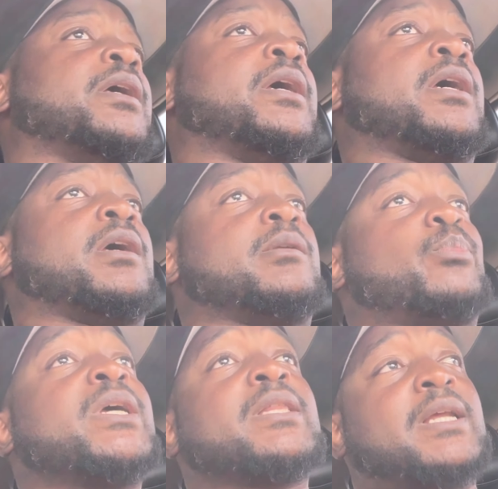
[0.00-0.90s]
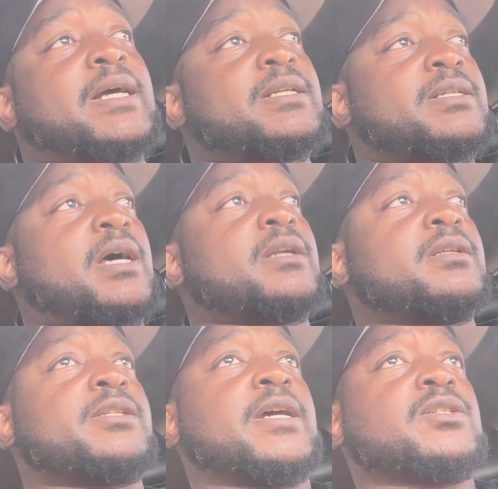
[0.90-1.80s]
and being that I decided
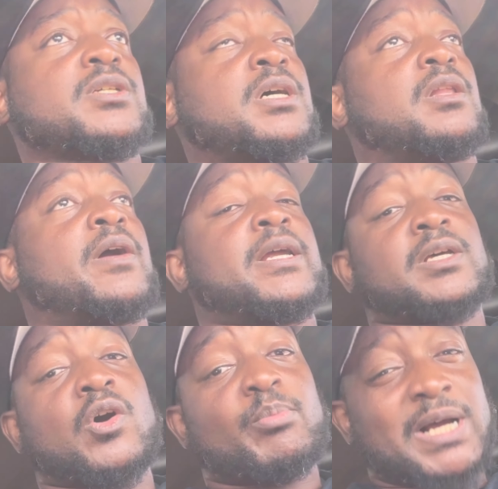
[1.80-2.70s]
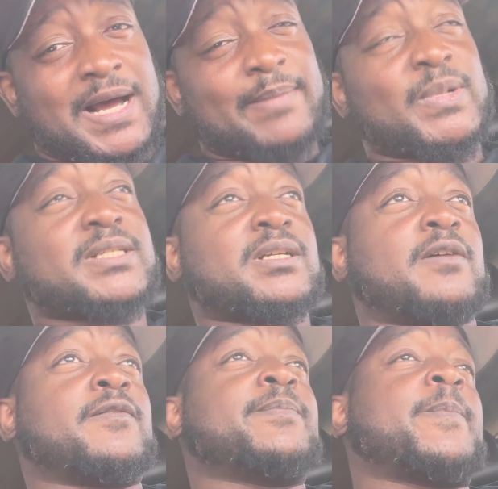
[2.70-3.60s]
to change the color, I had to go behind
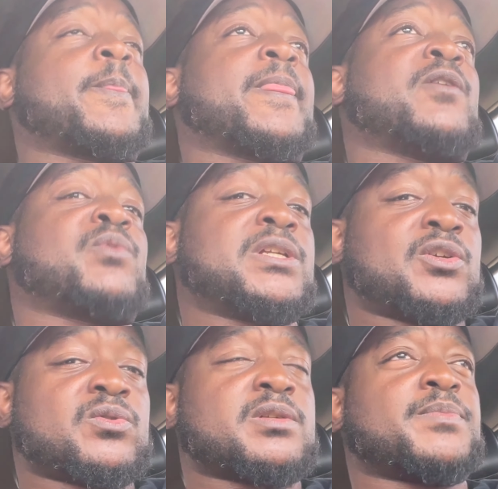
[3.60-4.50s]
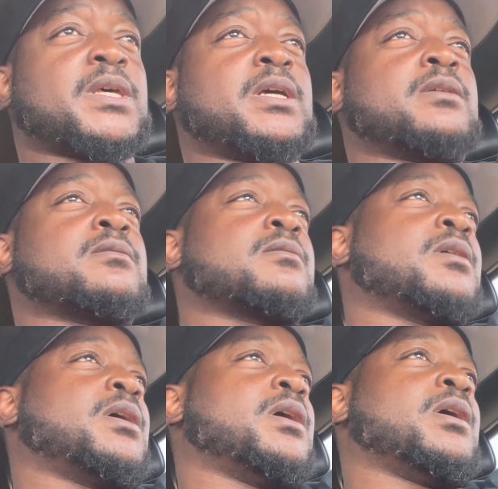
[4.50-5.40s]
myself, redo some things.
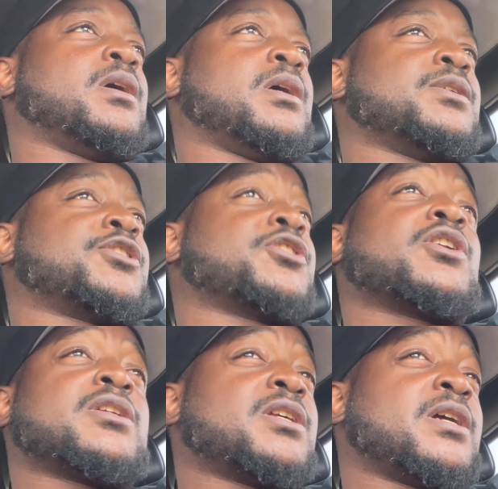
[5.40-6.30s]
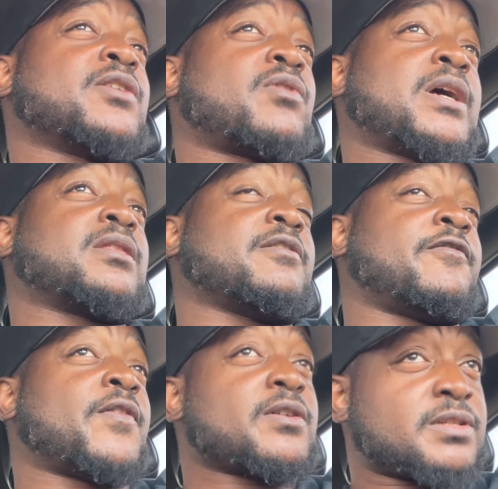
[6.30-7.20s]
Should have done it right the
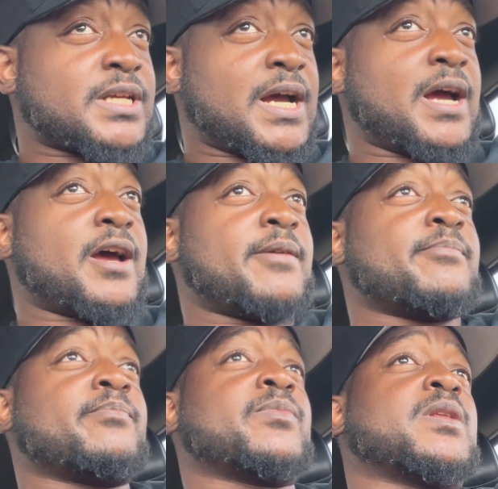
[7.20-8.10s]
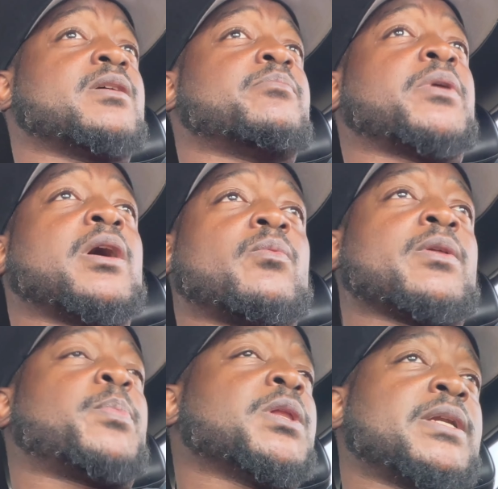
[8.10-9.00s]
first time, but
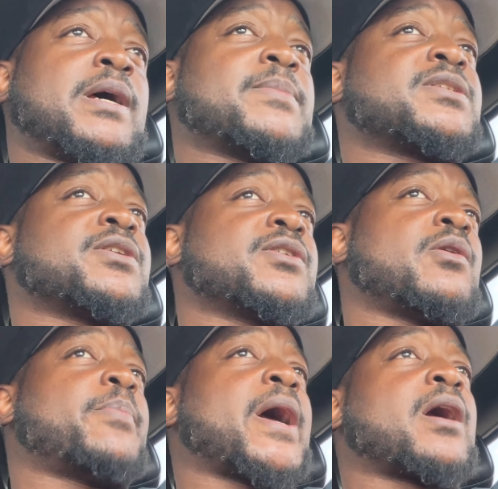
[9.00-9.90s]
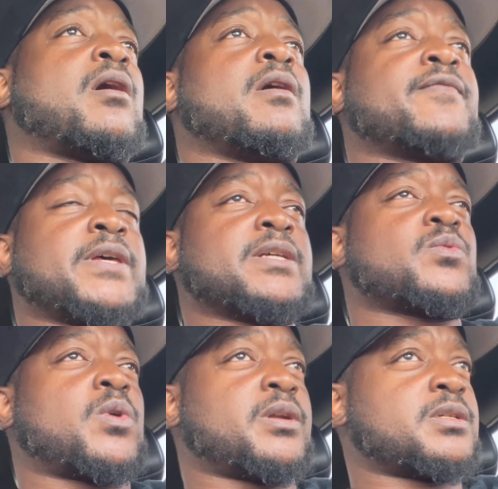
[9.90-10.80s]
with pulling that material back off, things
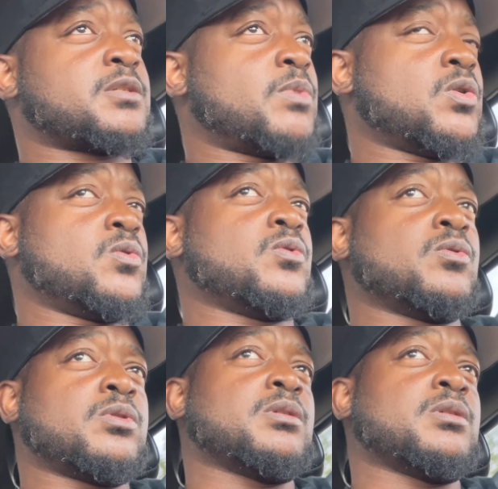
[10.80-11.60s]
weren't as smooth.